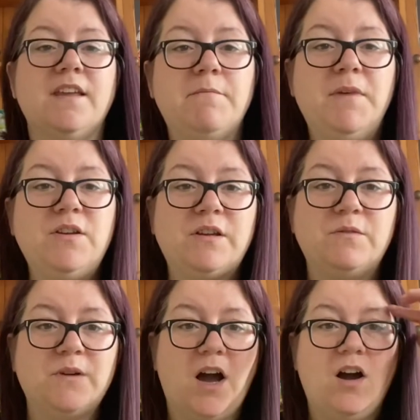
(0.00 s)

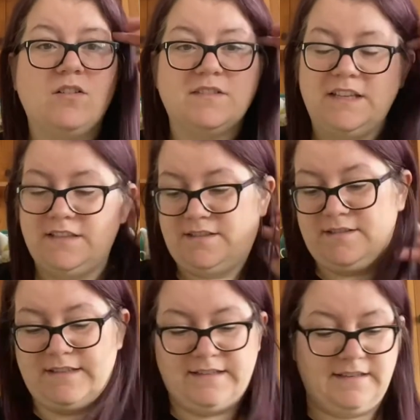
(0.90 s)
Musical car
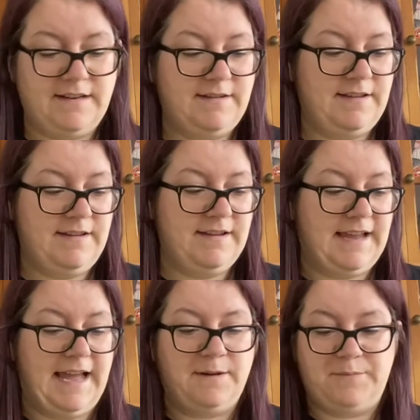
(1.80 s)
sister
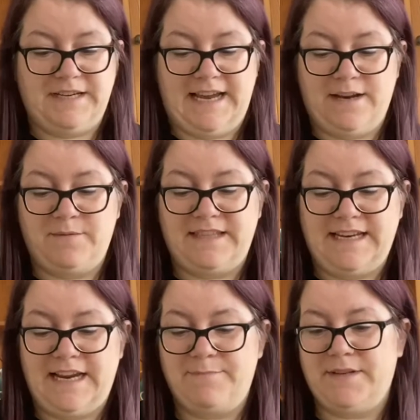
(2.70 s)
game today with the
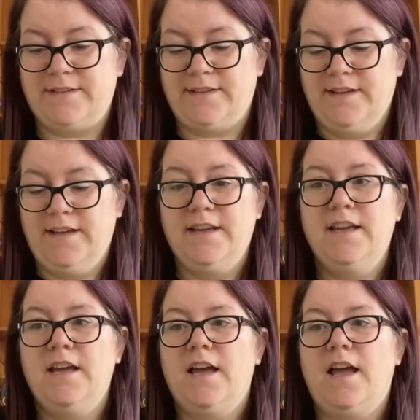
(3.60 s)
neighbours.
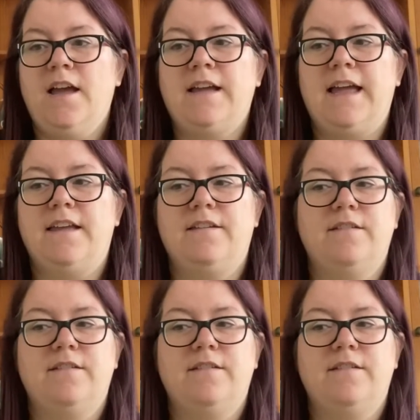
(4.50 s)
Okay,